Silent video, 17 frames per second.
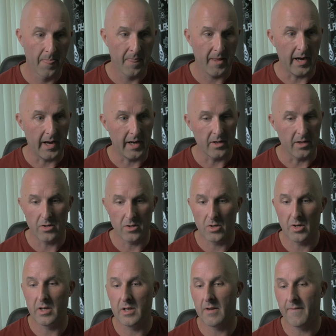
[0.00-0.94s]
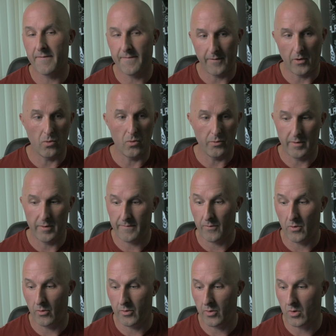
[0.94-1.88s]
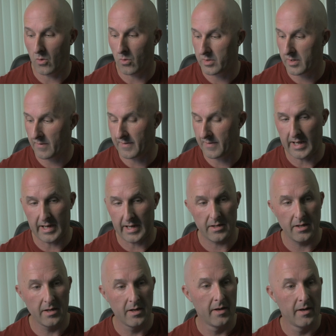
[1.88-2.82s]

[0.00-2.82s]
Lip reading: and you're going to need a phone holder for that.